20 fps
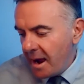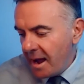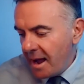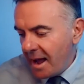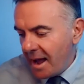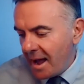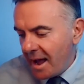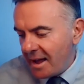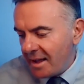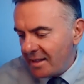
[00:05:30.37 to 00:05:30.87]

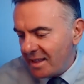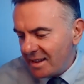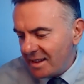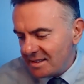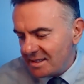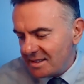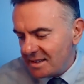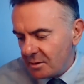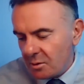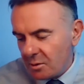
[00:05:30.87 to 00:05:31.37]

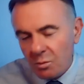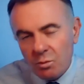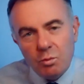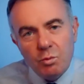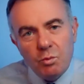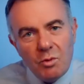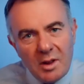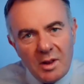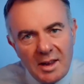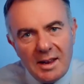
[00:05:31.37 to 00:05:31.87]
That's a
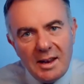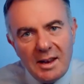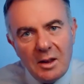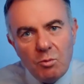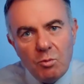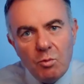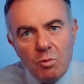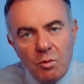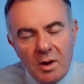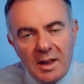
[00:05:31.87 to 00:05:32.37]
really,
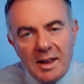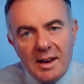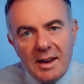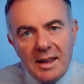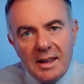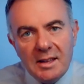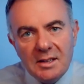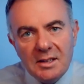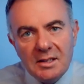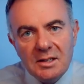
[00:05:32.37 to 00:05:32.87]

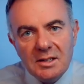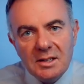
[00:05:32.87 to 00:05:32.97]
really